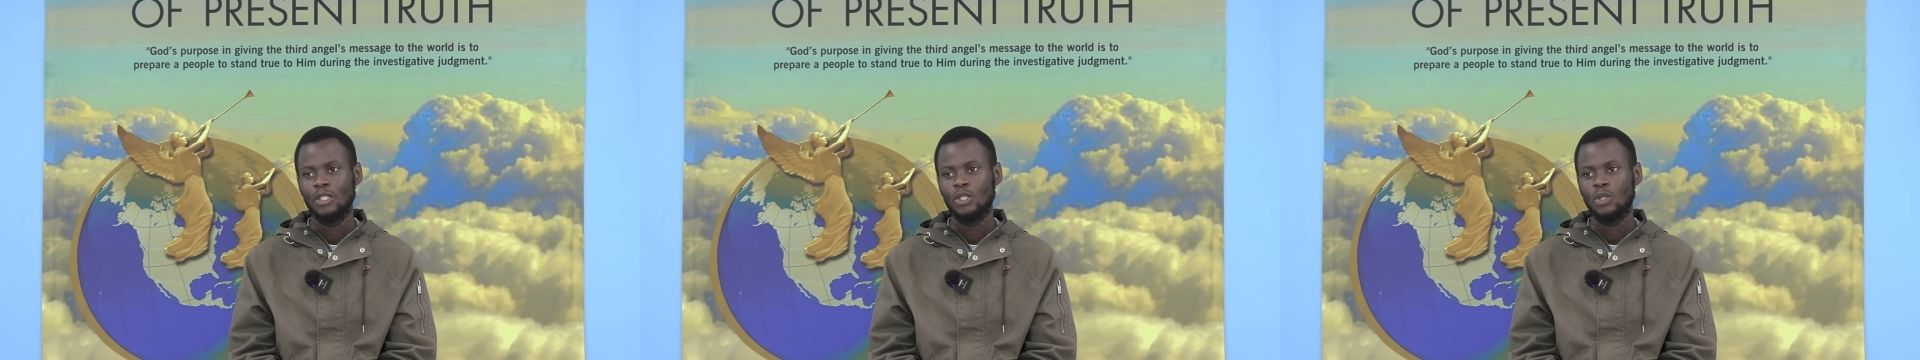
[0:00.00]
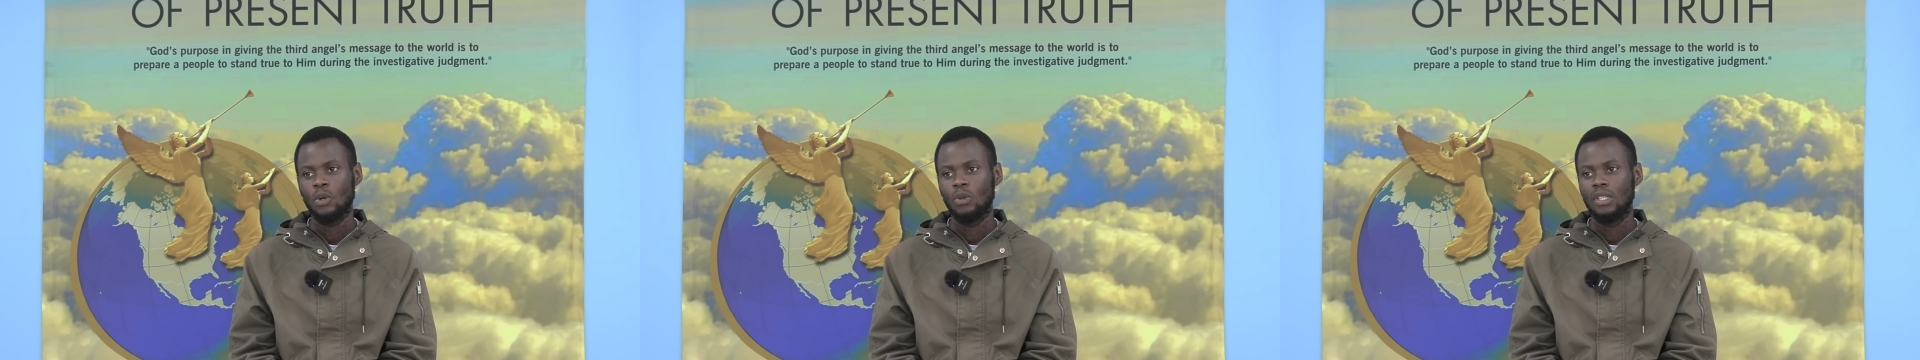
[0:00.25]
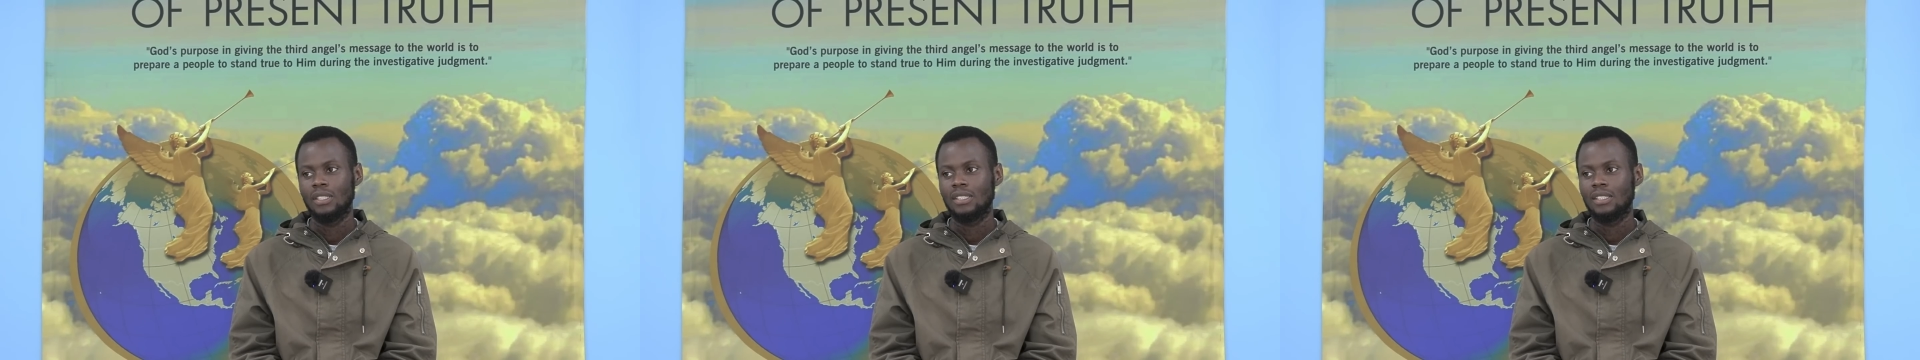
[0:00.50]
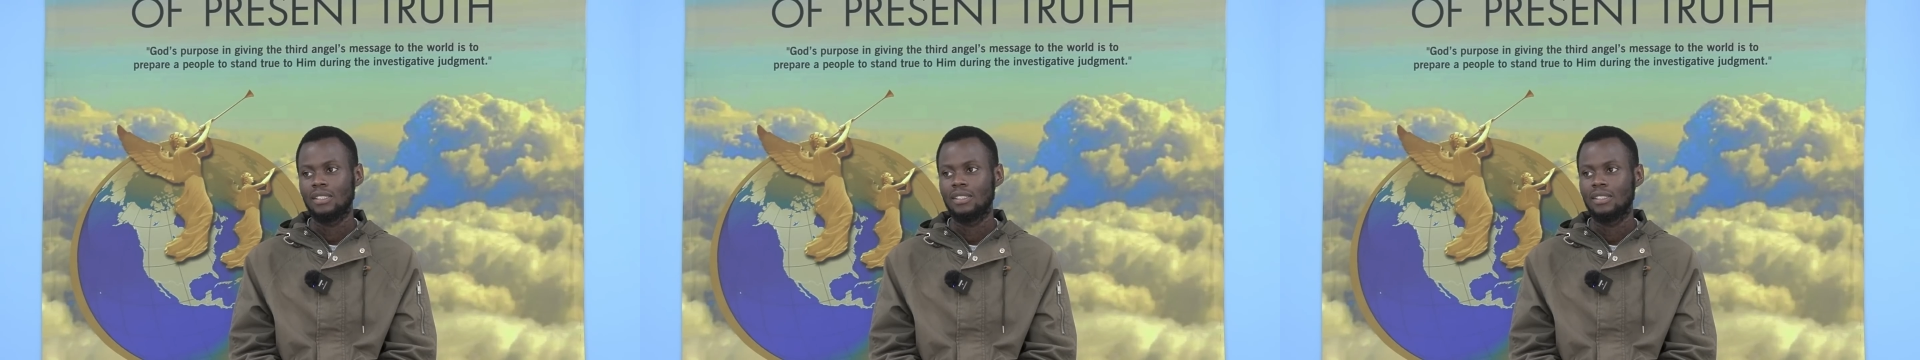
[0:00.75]
So
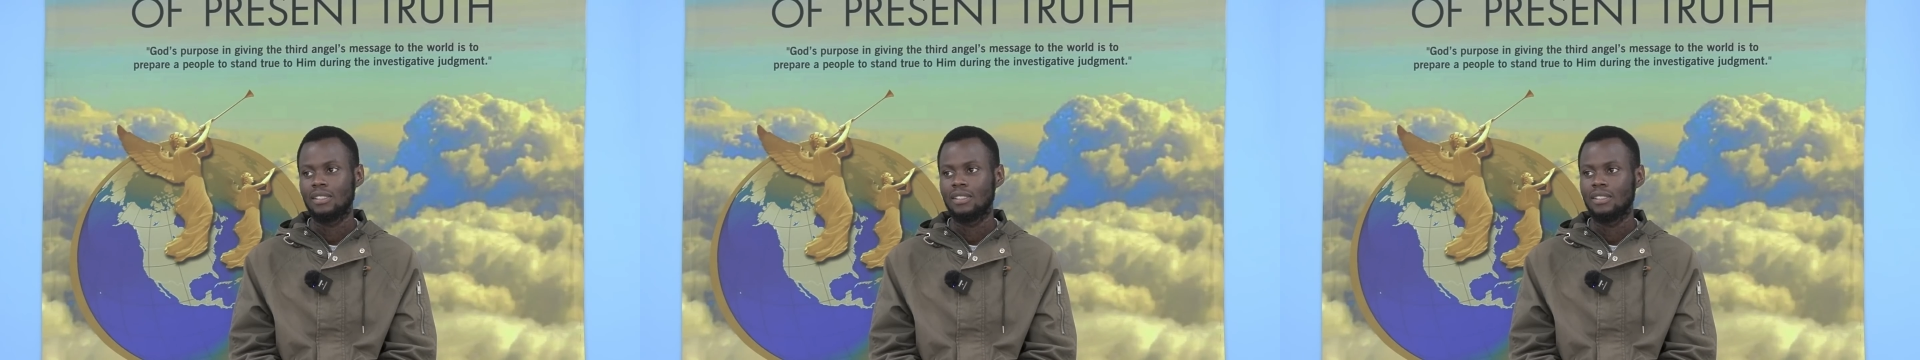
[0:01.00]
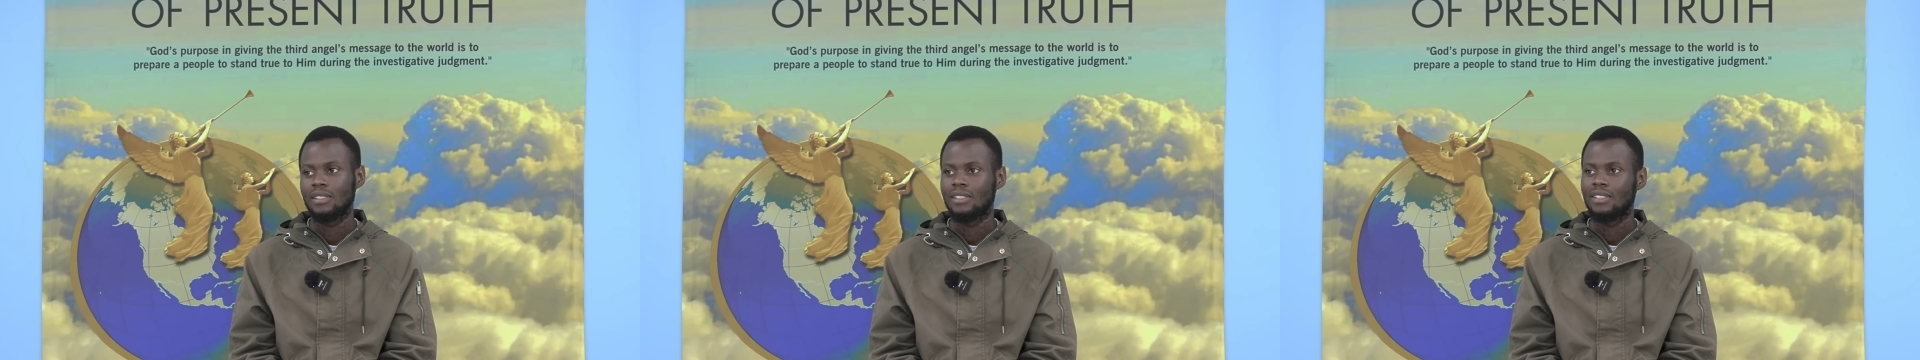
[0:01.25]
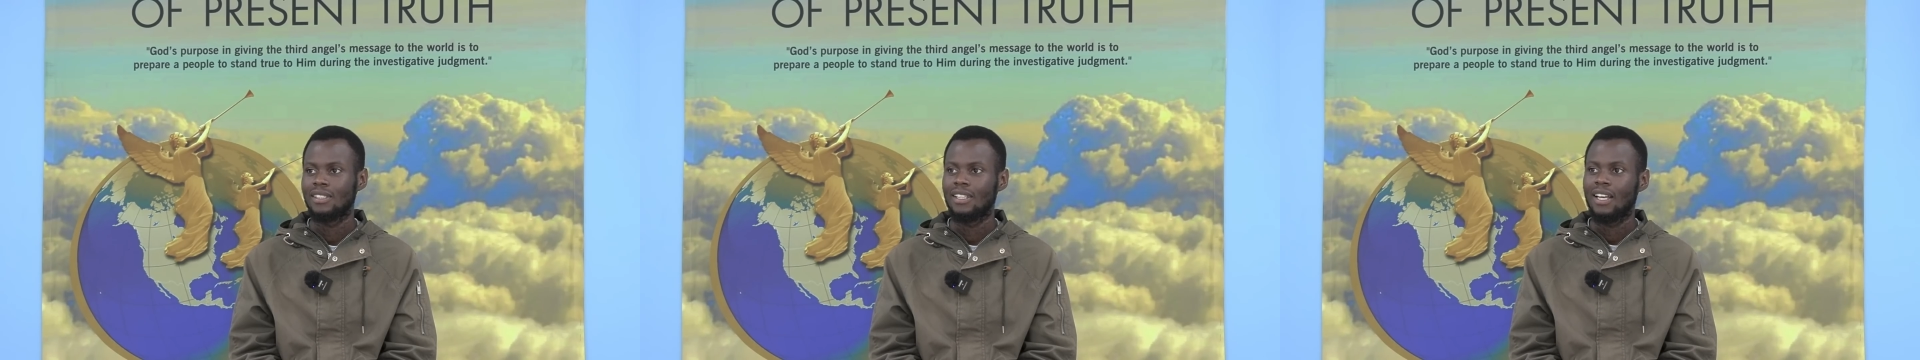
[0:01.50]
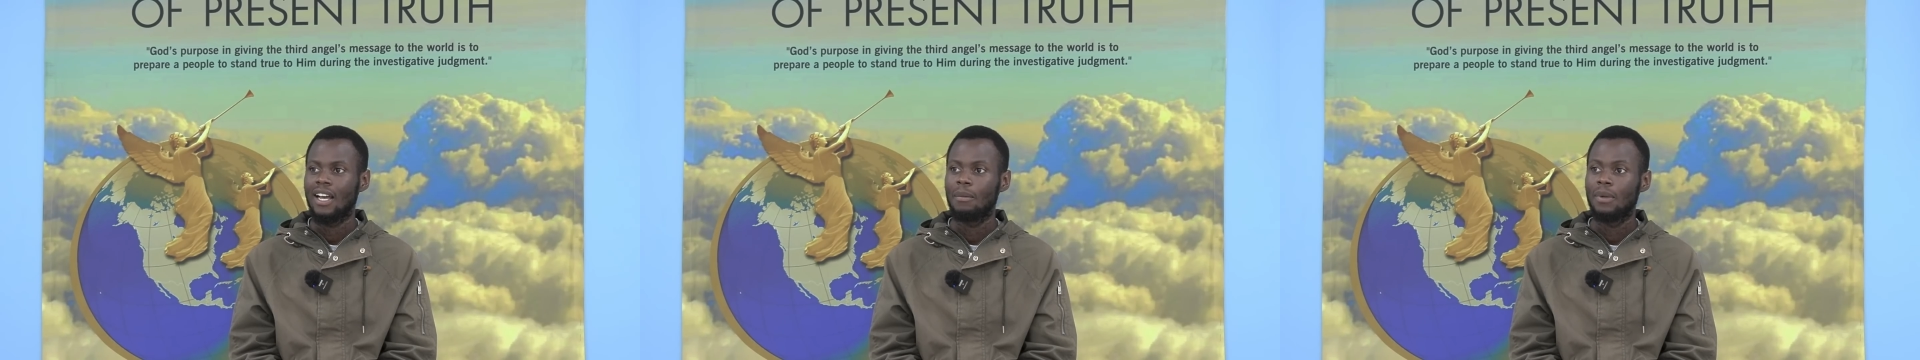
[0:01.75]
this is
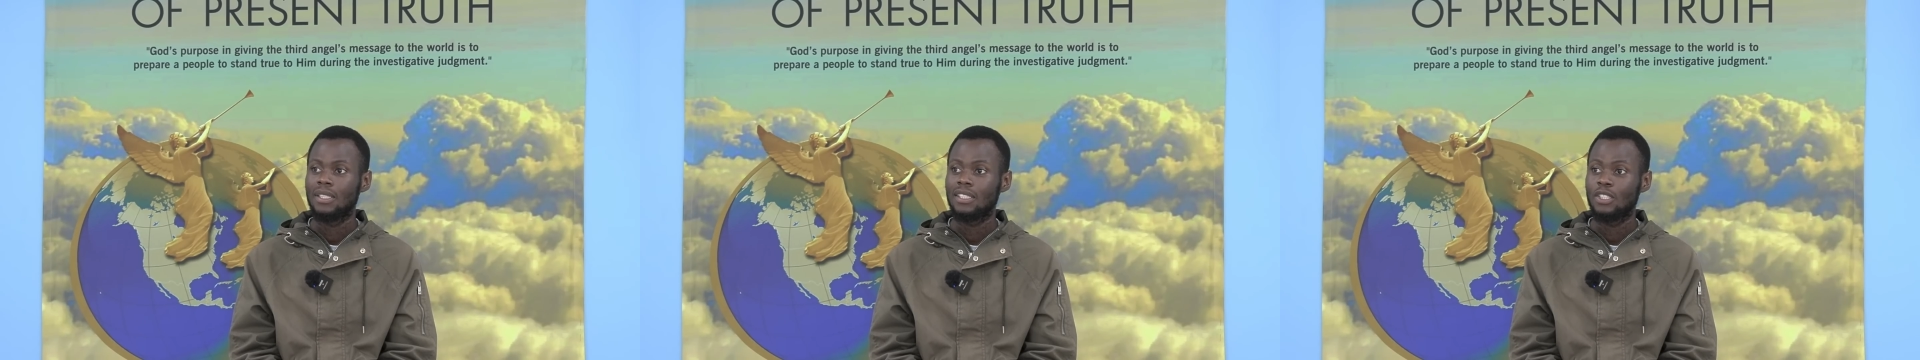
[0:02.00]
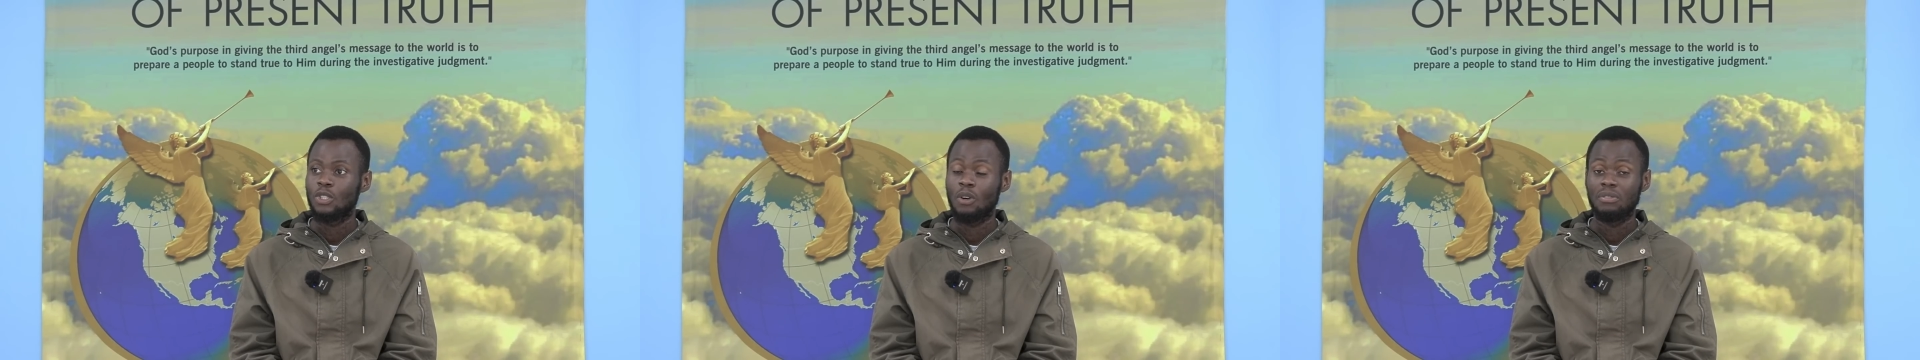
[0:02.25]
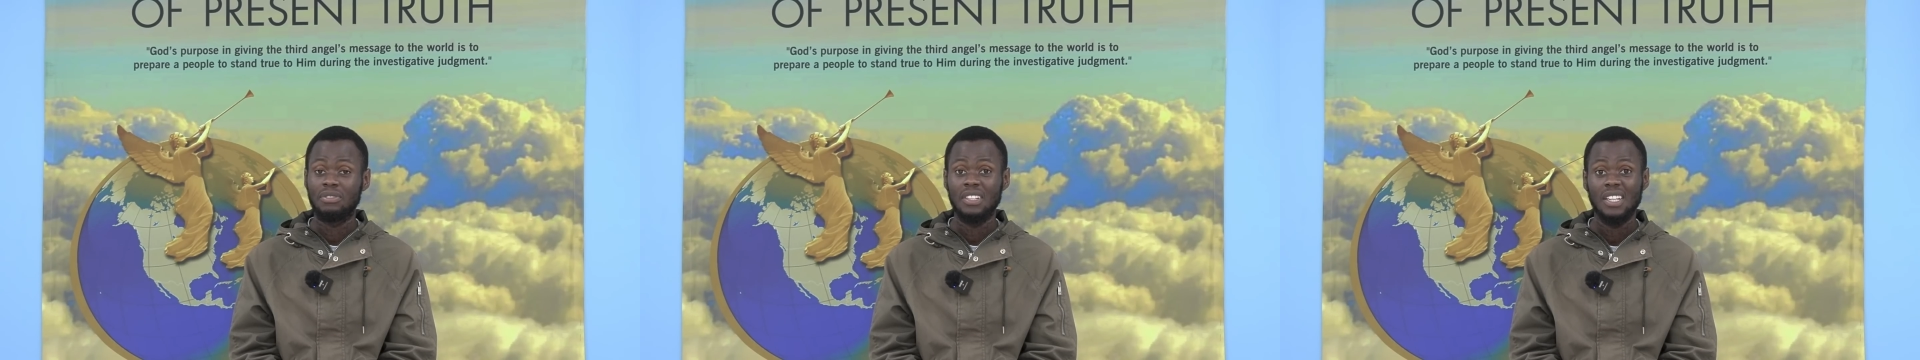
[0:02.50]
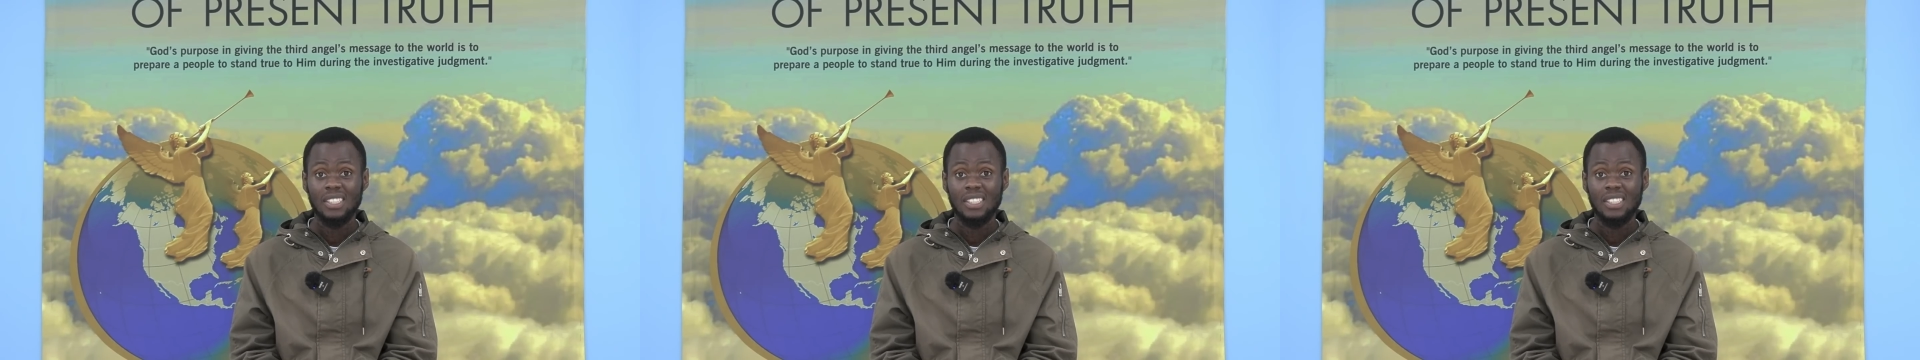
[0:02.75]
a message of